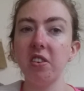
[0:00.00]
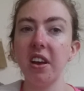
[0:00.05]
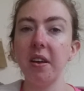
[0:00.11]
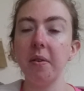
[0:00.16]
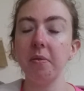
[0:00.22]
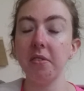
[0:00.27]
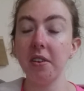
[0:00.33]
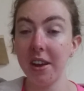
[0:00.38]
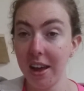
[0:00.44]

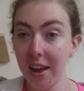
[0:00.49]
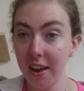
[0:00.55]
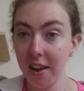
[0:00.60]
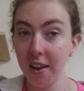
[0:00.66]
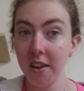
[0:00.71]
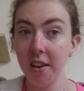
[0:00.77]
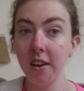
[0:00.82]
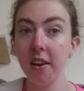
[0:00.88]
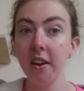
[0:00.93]
and
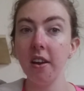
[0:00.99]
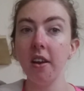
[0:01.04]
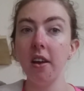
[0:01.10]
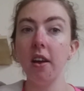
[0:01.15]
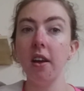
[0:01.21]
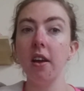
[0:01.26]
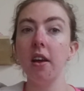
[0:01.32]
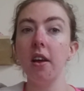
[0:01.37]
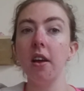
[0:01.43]
once
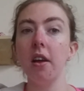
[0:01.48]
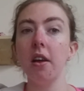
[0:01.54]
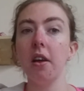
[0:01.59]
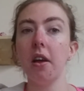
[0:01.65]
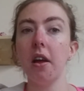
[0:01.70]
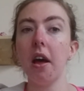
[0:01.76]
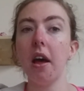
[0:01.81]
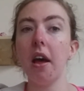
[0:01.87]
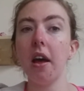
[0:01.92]
every 3
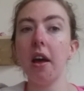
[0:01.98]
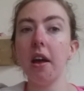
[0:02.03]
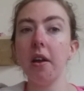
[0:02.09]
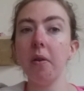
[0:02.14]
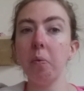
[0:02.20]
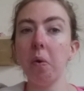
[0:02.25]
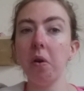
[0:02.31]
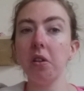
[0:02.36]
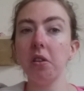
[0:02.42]
years a cave
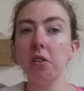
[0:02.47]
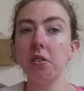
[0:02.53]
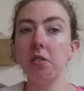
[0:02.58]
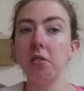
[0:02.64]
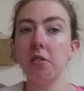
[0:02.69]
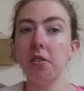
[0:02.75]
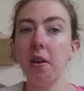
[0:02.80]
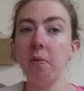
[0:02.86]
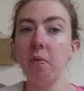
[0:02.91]
door
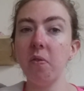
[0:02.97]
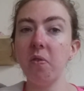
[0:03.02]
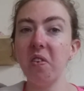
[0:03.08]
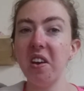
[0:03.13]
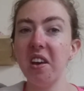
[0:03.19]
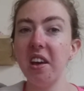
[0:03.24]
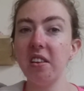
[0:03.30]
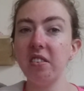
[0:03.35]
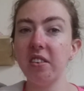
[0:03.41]
opens, and
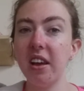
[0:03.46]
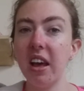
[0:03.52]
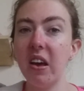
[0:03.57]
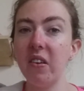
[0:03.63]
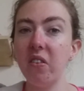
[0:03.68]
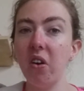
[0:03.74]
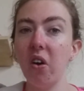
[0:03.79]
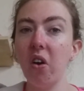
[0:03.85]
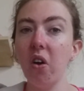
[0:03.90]
when
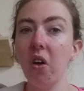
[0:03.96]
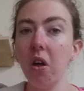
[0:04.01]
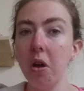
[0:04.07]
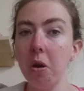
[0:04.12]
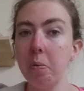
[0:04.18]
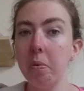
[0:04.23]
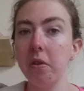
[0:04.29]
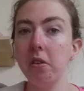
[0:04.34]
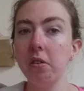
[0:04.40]

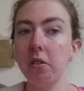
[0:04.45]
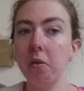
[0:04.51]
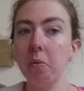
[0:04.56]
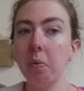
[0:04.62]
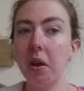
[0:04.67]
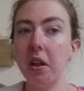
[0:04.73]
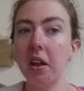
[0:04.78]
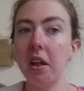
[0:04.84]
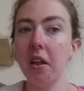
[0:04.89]
Amirani
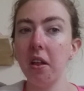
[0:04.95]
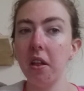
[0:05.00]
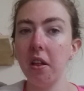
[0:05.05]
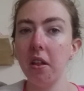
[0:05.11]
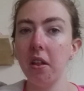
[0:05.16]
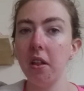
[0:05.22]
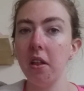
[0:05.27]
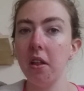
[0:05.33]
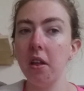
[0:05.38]
sees the world,
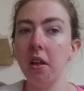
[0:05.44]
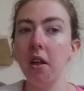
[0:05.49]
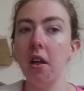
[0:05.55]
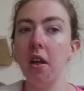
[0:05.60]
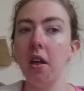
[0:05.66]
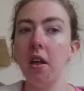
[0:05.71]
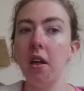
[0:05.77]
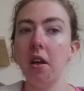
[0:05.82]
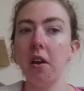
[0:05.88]
he tries
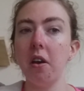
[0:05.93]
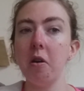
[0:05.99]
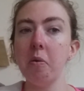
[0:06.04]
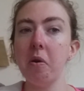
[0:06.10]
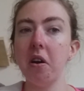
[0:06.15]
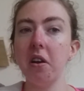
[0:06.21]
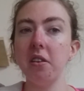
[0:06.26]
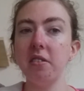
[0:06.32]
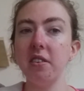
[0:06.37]
to break the
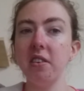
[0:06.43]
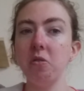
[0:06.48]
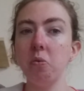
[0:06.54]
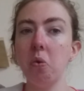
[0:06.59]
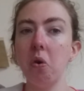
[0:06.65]
chain.